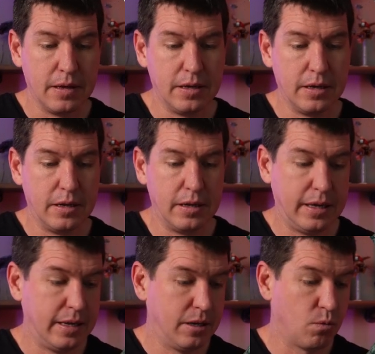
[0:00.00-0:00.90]

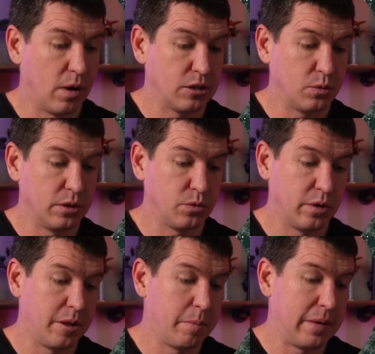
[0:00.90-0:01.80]
And Roswell is one
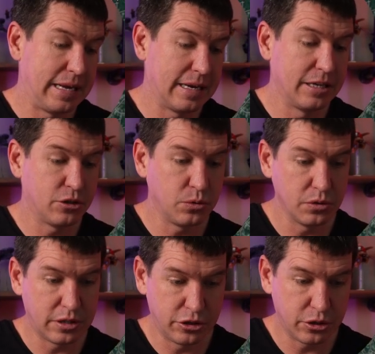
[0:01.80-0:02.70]
of the main high
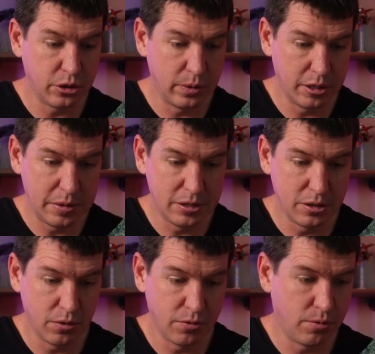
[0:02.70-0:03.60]
schools that you're going to be
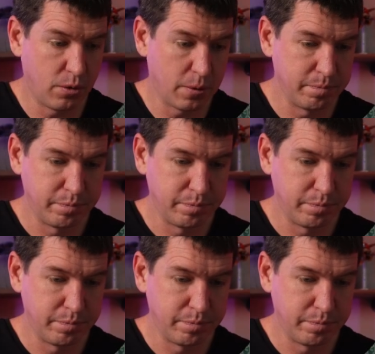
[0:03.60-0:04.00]
zoned for.